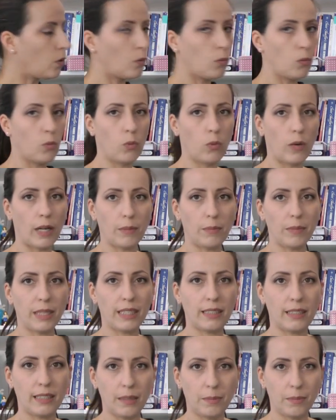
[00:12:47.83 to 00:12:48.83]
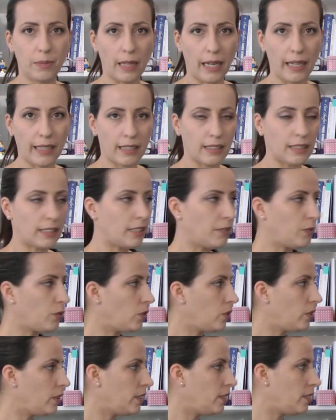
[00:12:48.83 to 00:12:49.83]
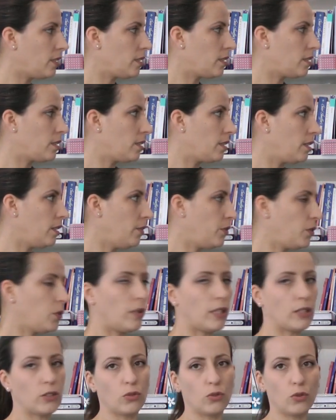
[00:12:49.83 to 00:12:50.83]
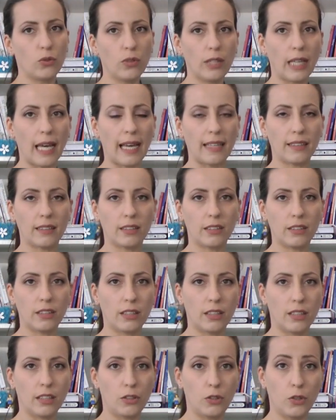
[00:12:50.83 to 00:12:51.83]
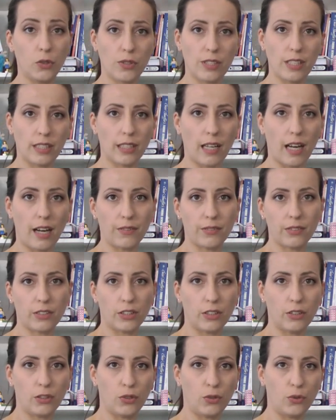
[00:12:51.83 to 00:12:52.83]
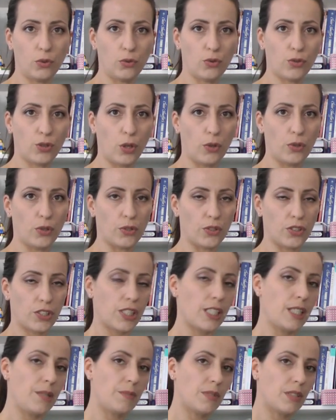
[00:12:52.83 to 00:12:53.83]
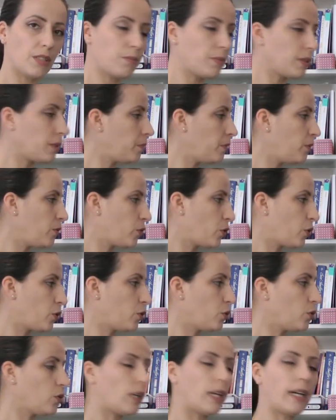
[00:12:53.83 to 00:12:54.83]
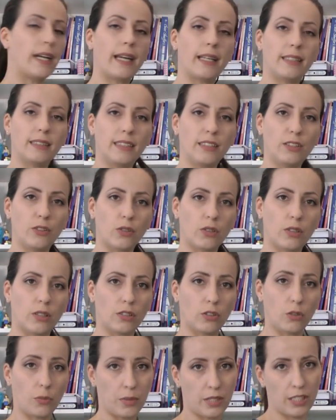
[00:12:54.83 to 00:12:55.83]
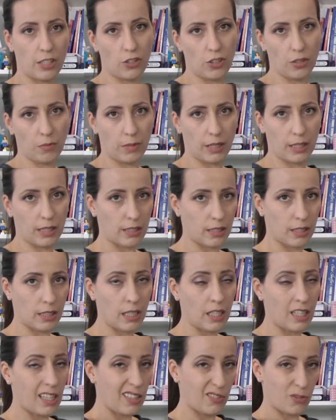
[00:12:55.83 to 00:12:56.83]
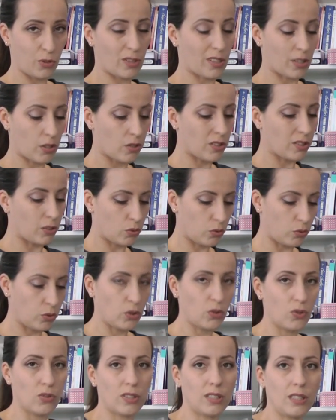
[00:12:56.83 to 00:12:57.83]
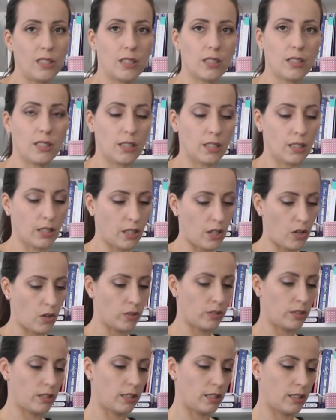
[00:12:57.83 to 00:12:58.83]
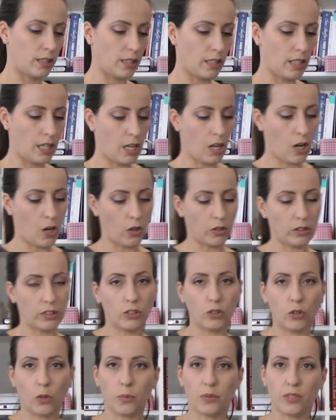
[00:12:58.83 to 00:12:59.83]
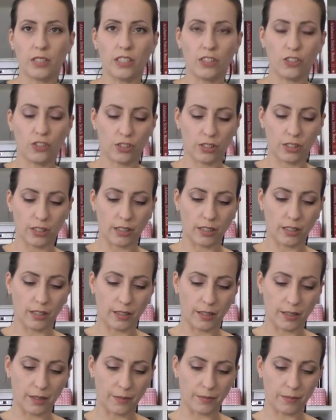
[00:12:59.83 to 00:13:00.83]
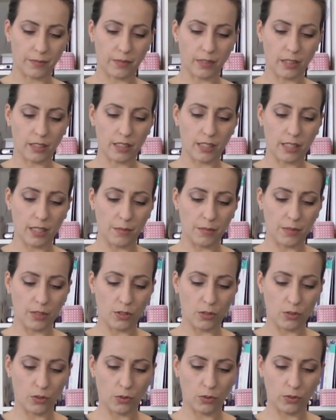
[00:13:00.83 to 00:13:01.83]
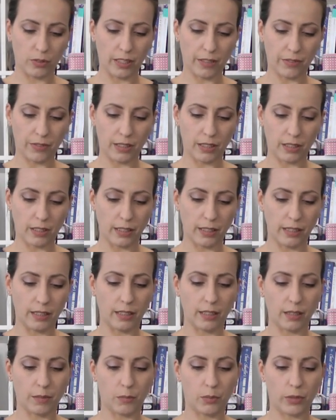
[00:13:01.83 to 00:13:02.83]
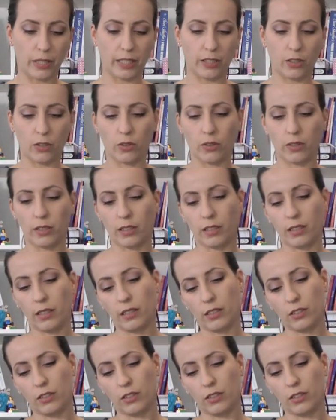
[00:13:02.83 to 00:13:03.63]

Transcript: one big tip I can give you is, if you want to do that, use it after you sew your seams, but before you are adding your top stitching, because if you are going to use this on the top stitched seams, you'll definitely break your